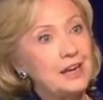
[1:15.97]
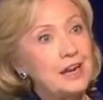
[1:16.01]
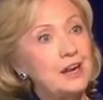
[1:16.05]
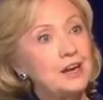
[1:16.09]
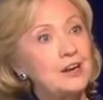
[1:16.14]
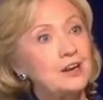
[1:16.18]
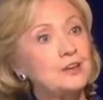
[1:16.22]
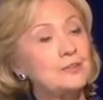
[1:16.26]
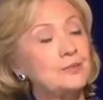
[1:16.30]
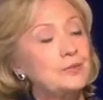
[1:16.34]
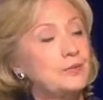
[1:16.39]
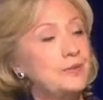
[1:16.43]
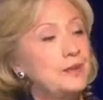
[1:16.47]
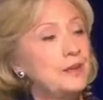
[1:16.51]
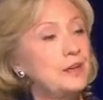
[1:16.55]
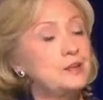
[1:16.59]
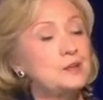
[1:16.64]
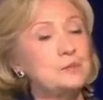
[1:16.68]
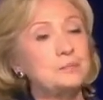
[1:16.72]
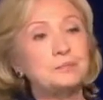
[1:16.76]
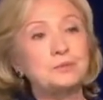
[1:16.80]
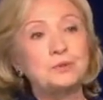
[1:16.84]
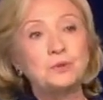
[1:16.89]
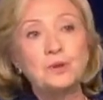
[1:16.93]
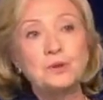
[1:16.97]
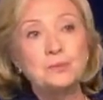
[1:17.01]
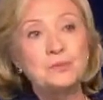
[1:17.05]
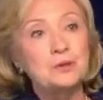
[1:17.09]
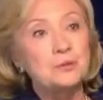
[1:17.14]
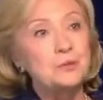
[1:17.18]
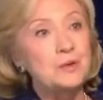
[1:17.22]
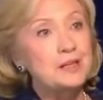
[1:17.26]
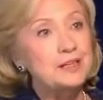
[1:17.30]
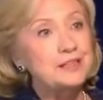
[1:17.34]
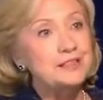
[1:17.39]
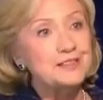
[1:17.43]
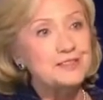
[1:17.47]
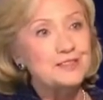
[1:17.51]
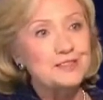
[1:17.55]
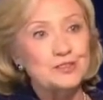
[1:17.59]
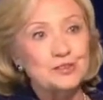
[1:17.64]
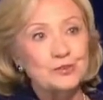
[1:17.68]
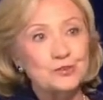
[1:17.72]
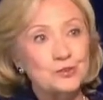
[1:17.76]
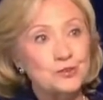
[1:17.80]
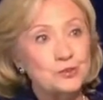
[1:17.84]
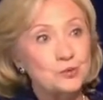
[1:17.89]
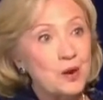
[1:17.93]
Our unemployment rate is
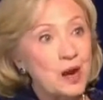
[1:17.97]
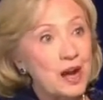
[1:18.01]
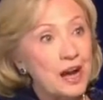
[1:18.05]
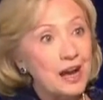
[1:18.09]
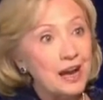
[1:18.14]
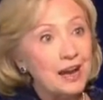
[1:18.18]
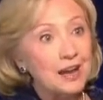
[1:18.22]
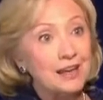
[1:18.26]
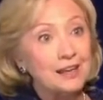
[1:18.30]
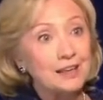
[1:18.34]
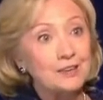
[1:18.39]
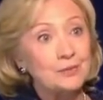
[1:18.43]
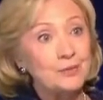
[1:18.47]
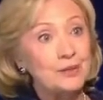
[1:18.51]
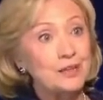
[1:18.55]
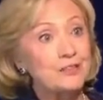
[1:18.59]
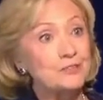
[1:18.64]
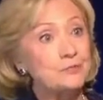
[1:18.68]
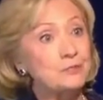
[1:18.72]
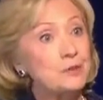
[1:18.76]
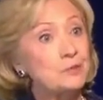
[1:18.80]
still too high. We have